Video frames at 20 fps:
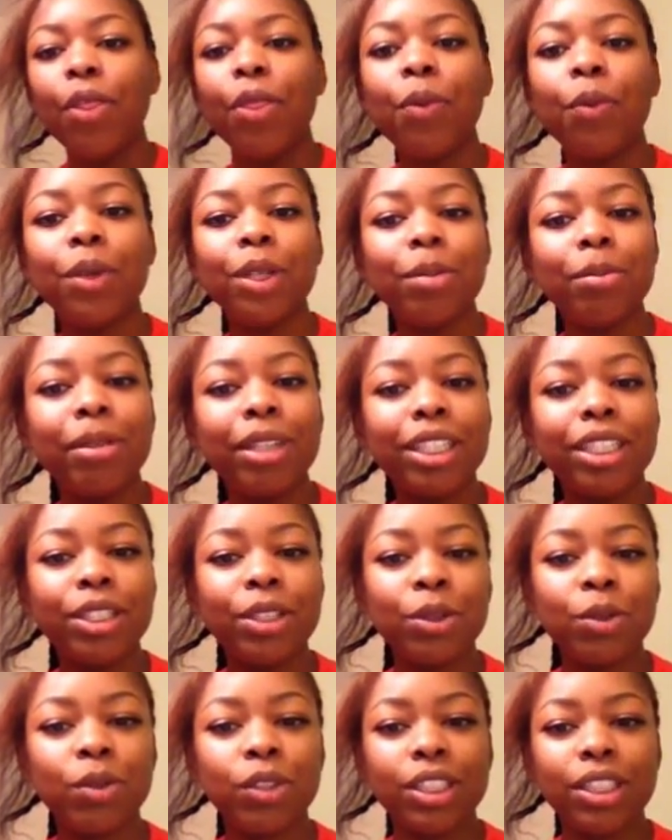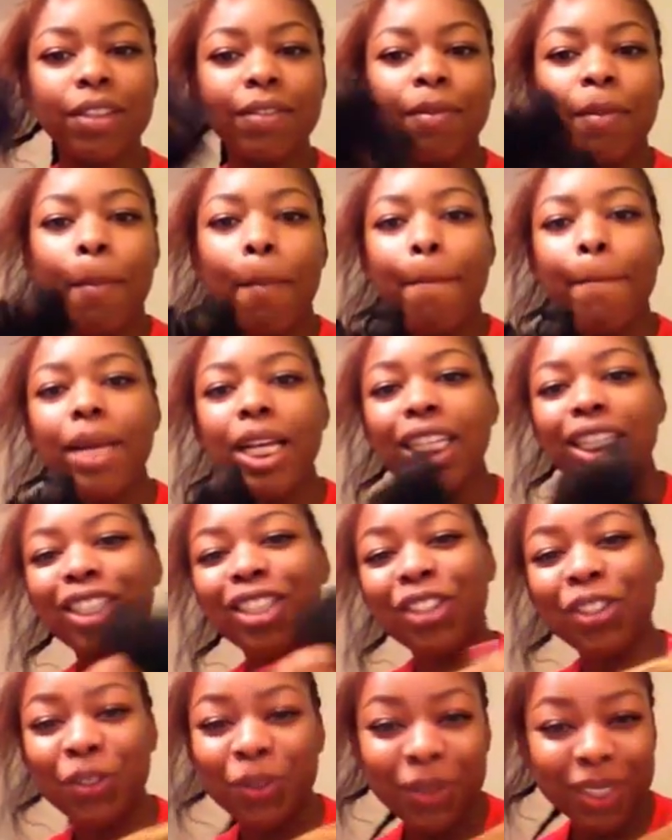3 bundles of
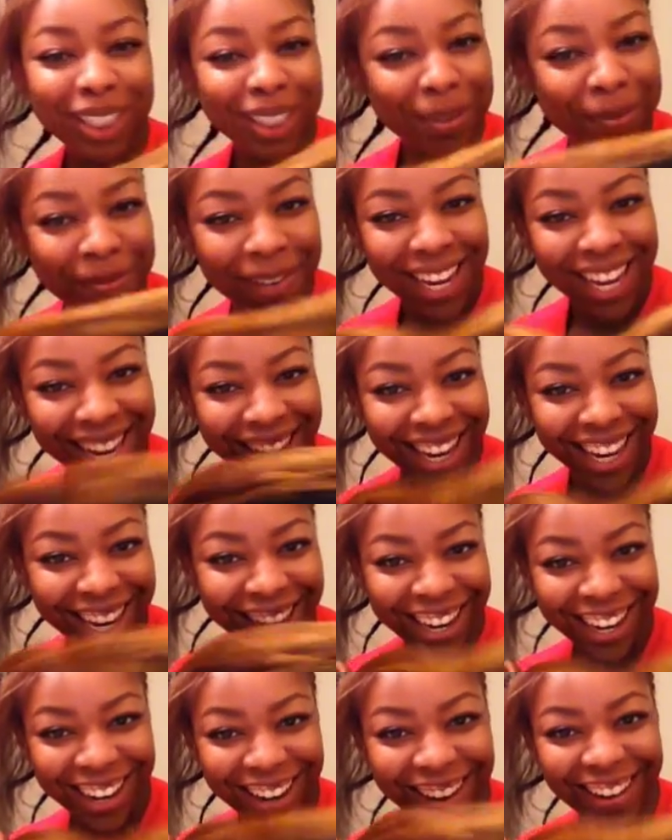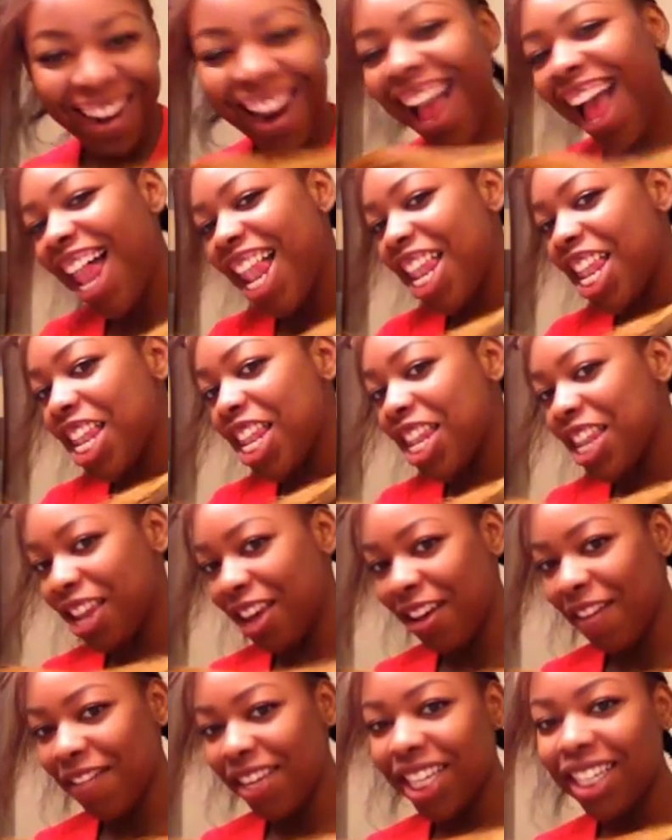Bella Dream hair.
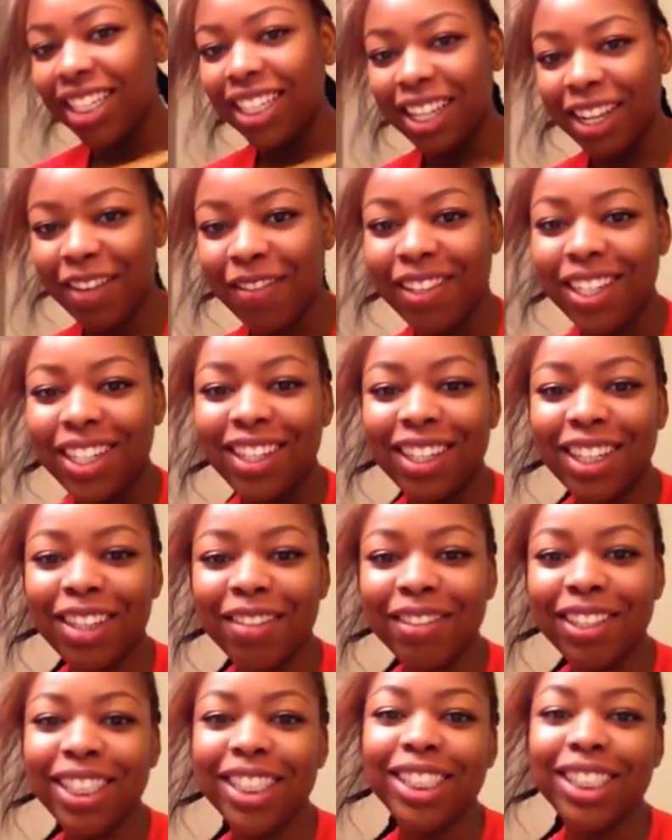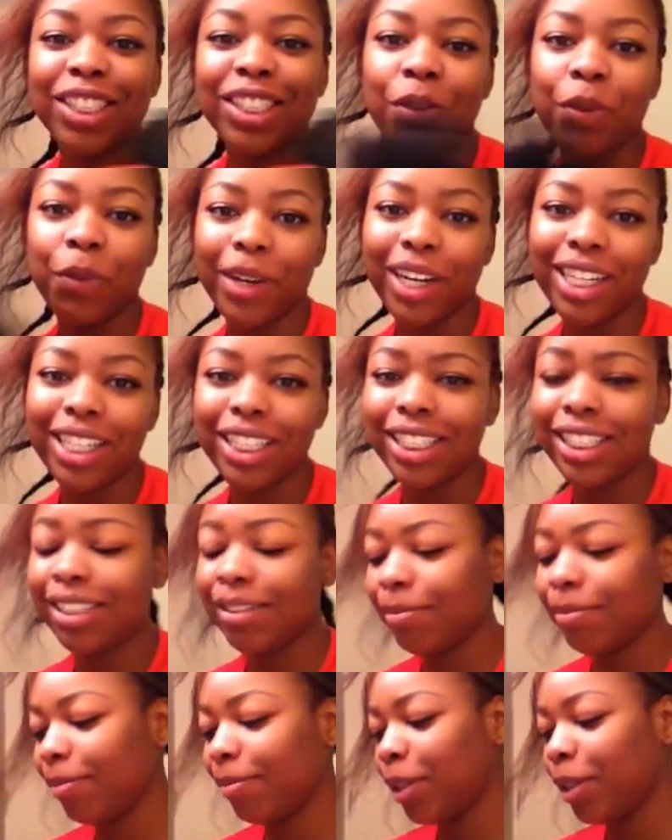Love it, love it, love it. It's great.
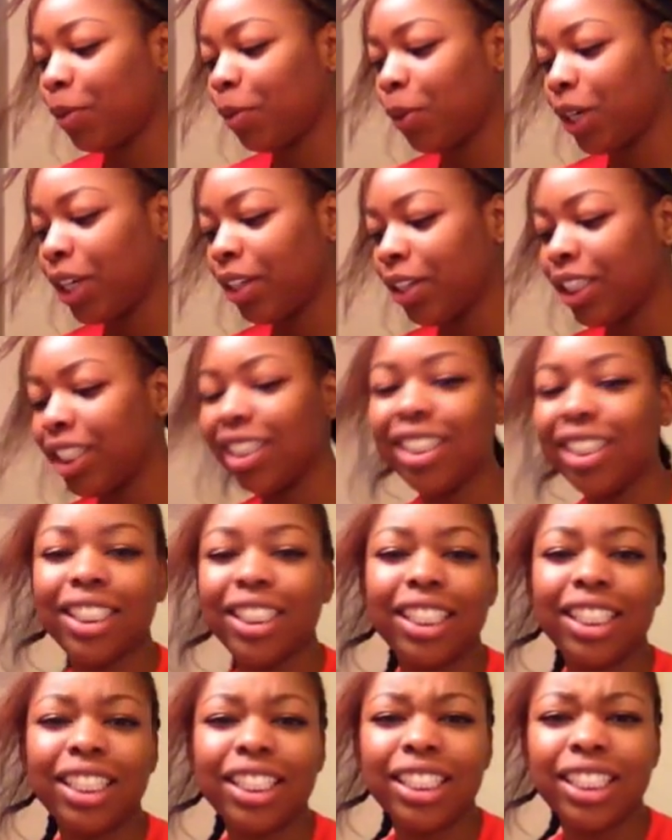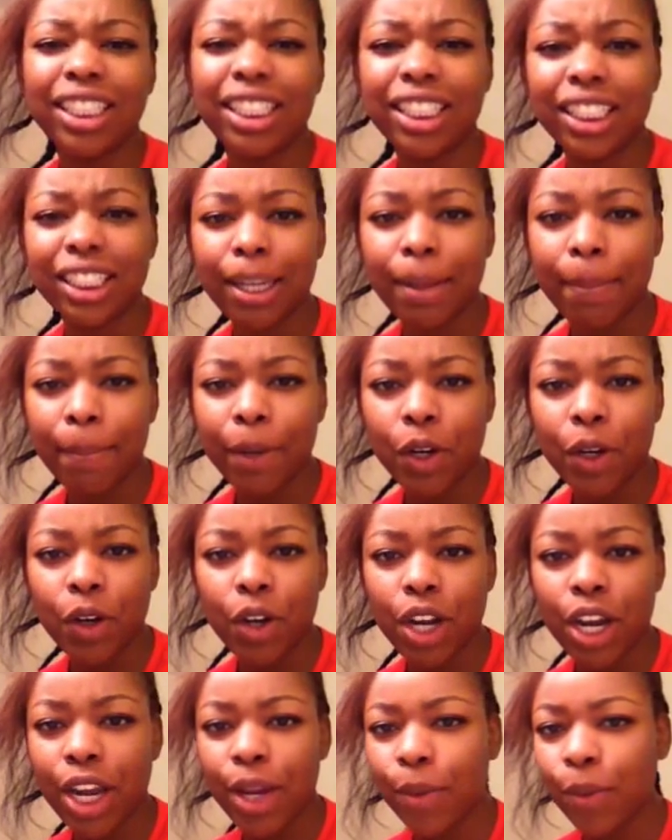Been wearing it since December,
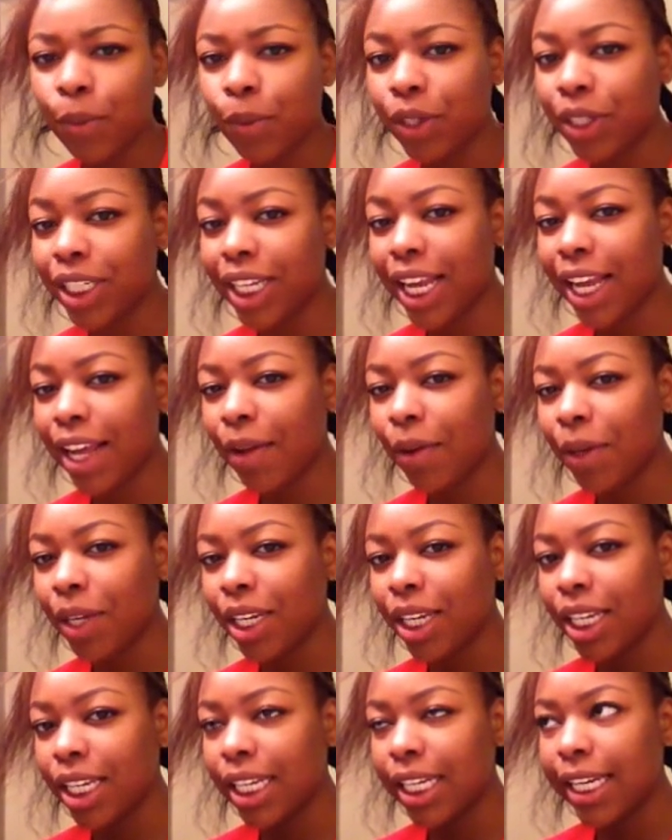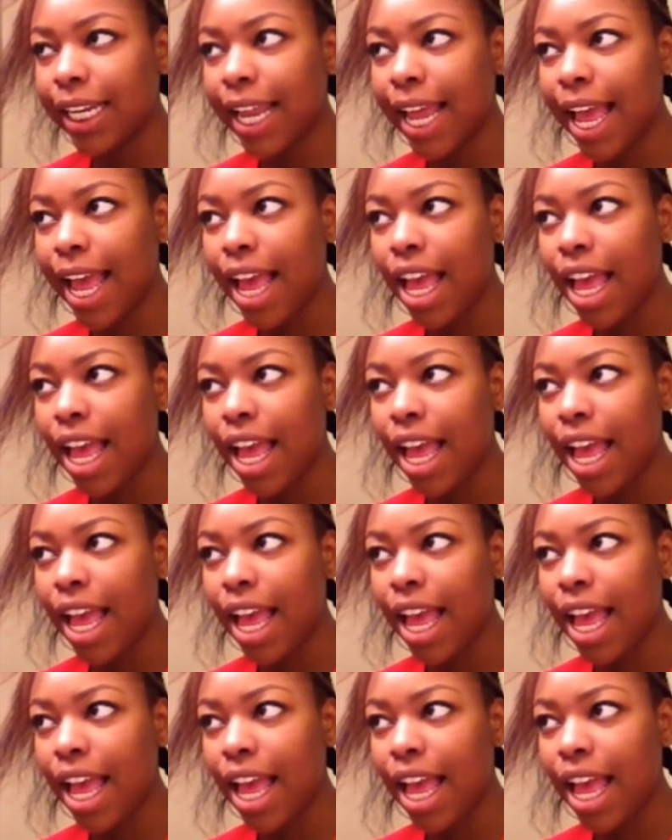and we're now in